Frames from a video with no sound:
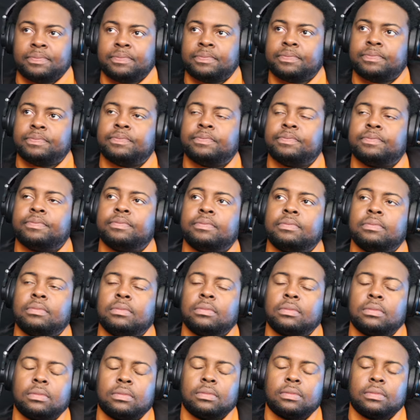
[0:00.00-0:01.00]

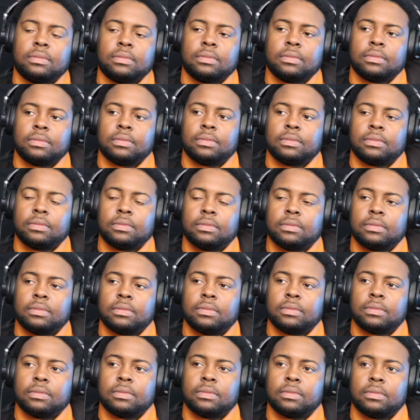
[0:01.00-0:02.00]

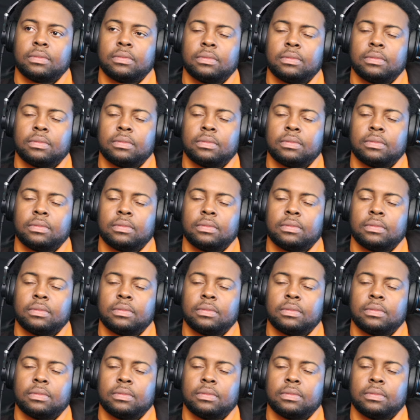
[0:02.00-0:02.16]
[no speech]